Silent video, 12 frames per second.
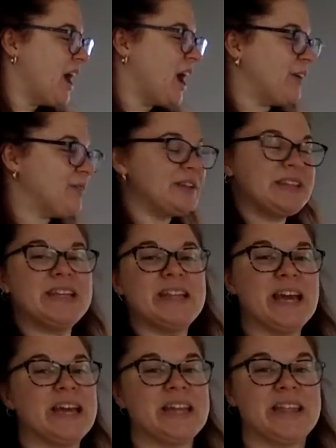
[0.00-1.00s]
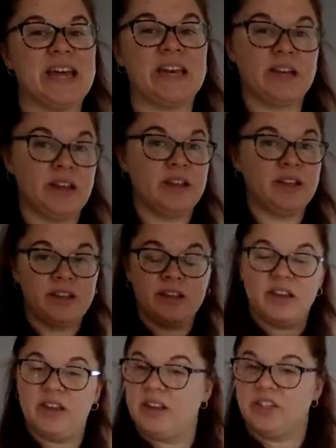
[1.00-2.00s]
I really like that
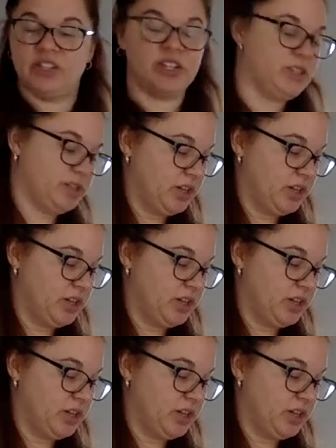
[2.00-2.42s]
it just